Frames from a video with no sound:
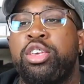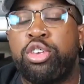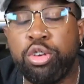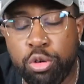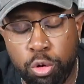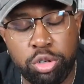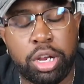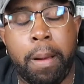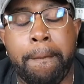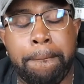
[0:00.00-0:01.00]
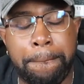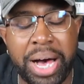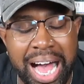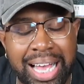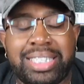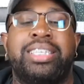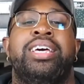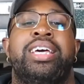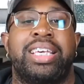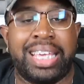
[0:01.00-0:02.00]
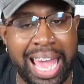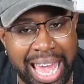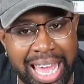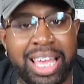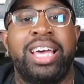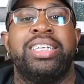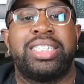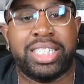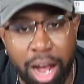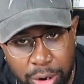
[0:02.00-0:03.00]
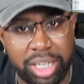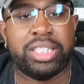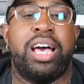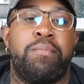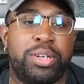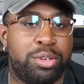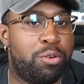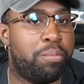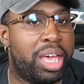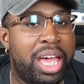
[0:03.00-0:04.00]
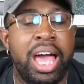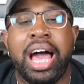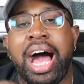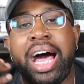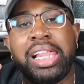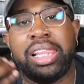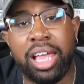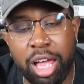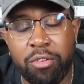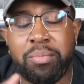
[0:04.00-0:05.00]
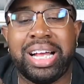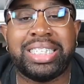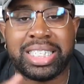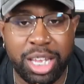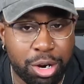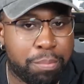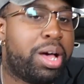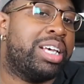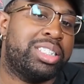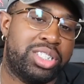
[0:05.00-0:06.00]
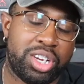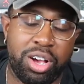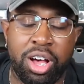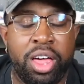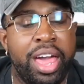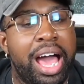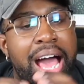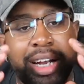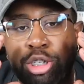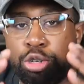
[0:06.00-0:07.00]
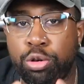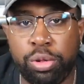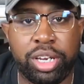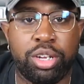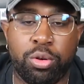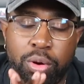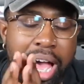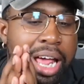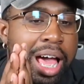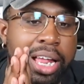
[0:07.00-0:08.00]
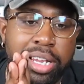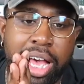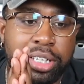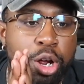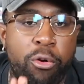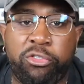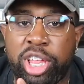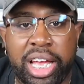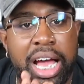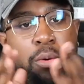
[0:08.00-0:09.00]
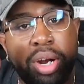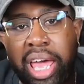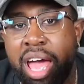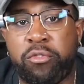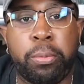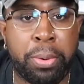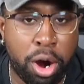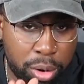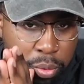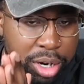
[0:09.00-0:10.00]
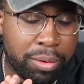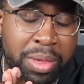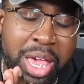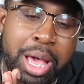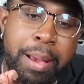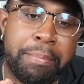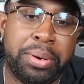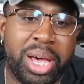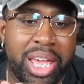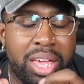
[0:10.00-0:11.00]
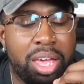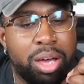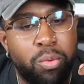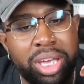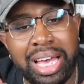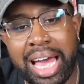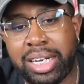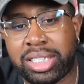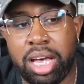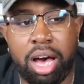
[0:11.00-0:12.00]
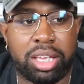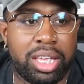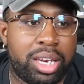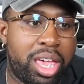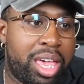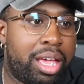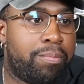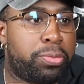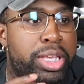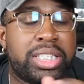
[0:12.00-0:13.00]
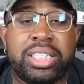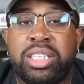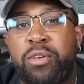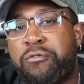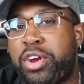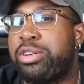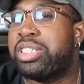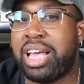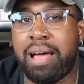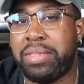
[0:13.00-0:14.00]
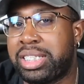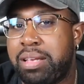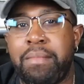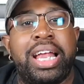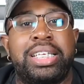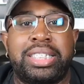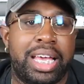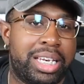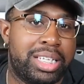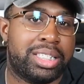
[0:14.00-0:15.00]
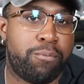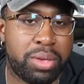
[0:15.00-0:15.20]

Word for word: huge box gang shouting type of dude, man. I love my sneaker boxes, y'all. I truly do. I don't feel like I would ever part with them. But we got to talking, and this isn't the first time that somebody said this to